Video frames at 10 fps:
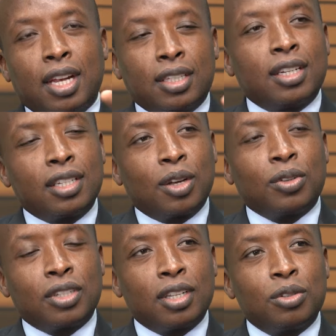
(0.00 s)
that
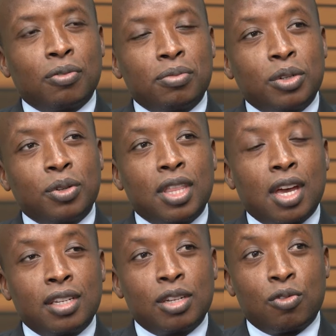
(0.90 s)
critical stage of between
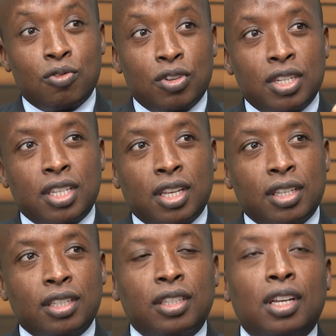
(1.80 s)
30 to 40
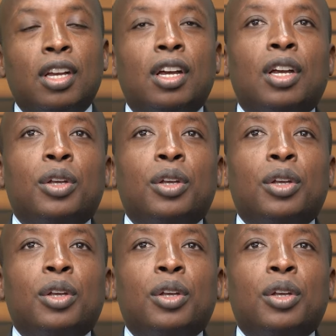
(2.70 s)
years. Mm-hmm.